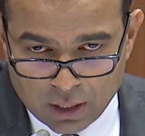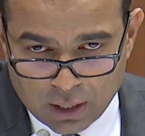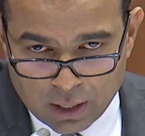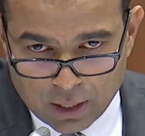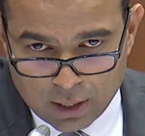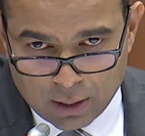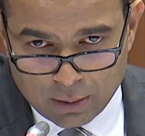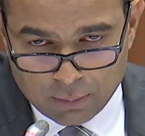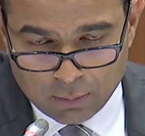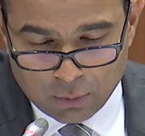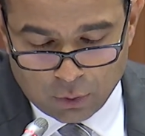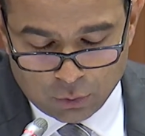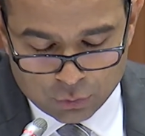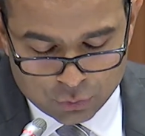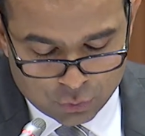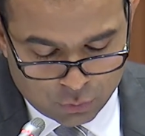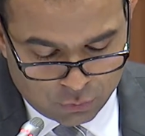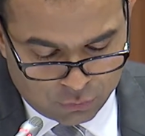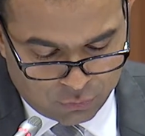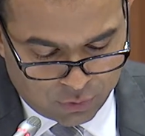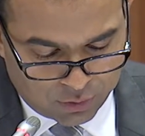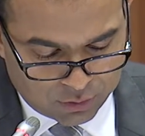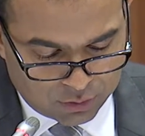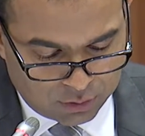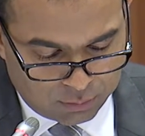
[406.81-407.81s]
also
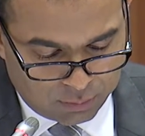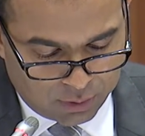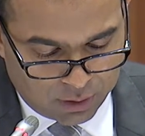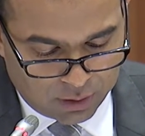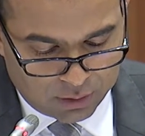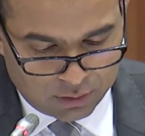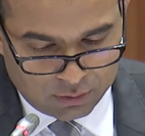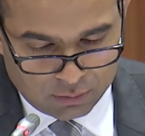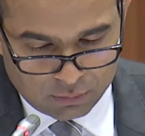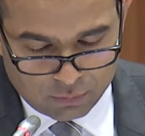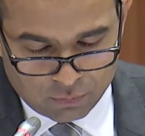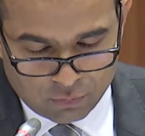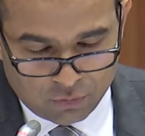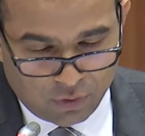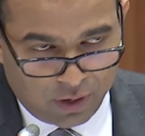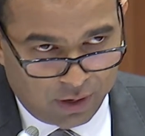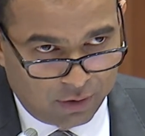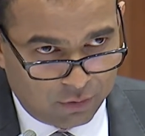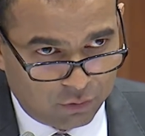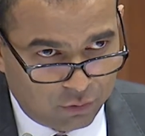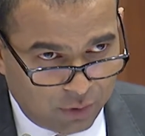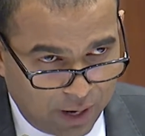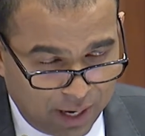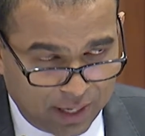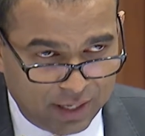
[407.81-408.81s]
affected by the
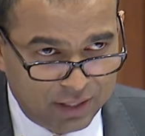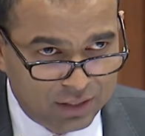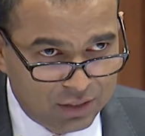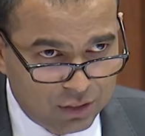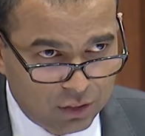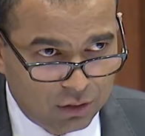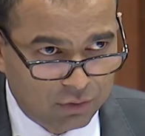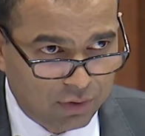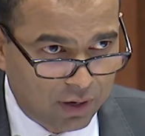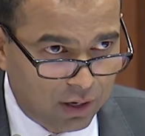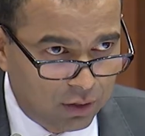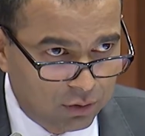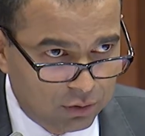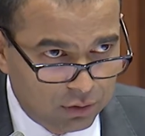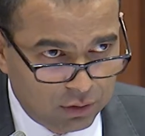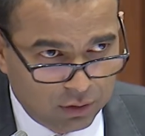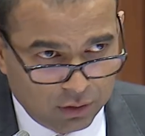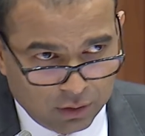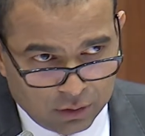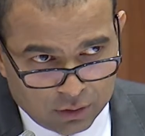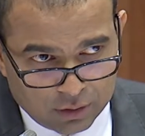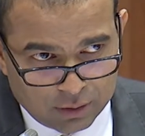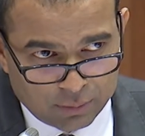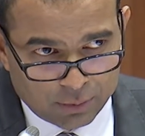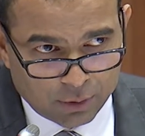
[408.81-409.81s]
virality of how
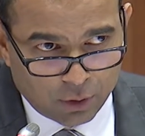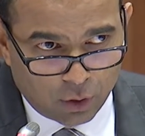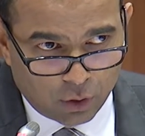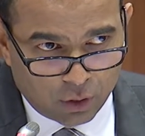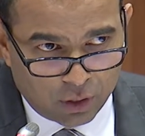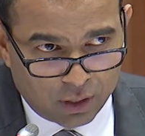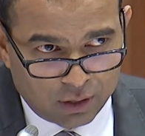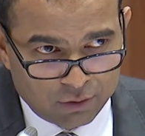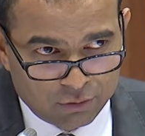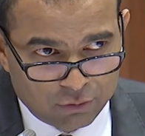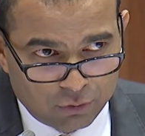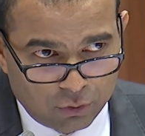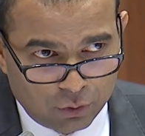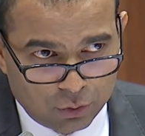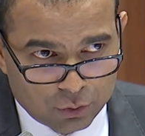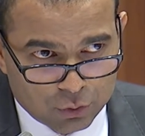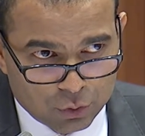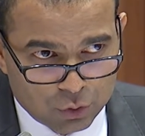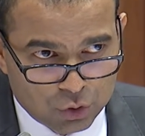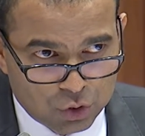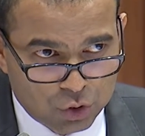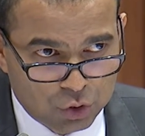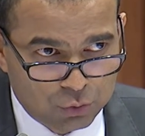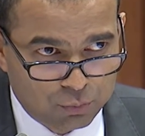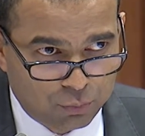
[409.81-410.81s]
deliberate online
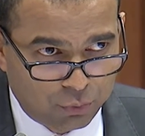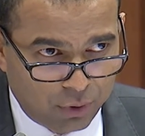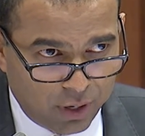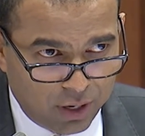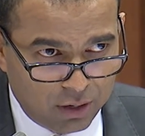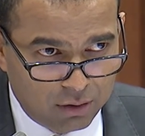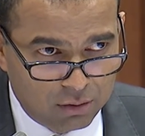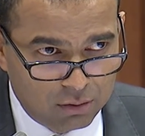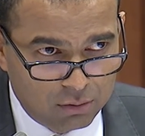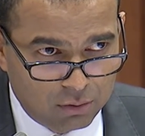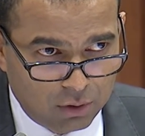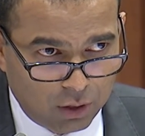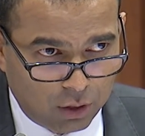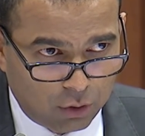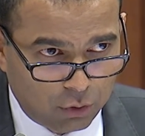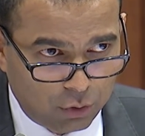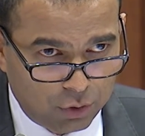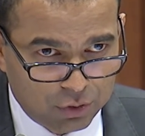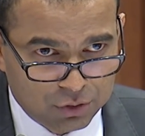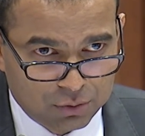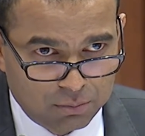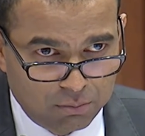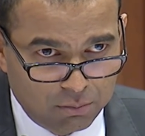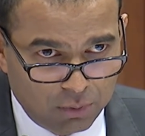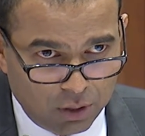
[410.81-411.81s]
falsehoods spread
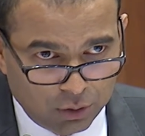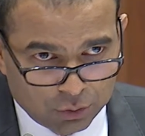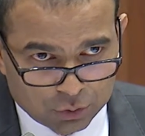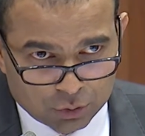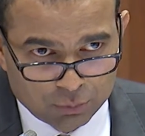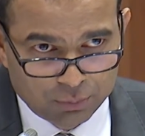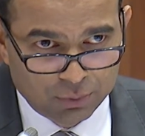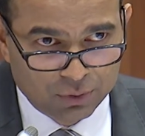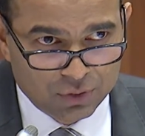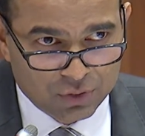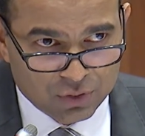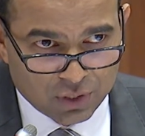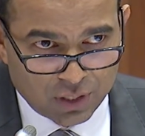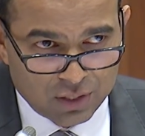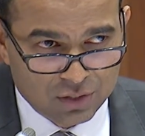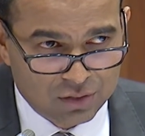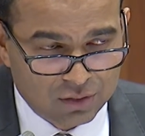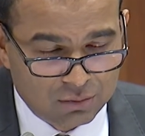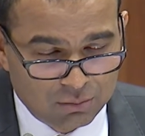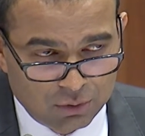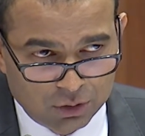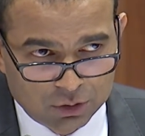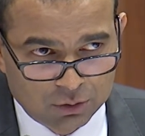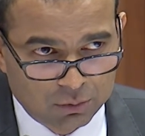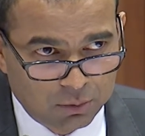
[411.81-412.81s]
across multiple sites
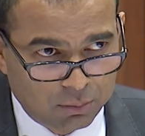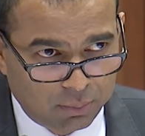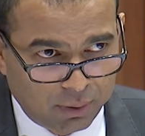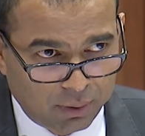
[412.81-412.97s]
and multiple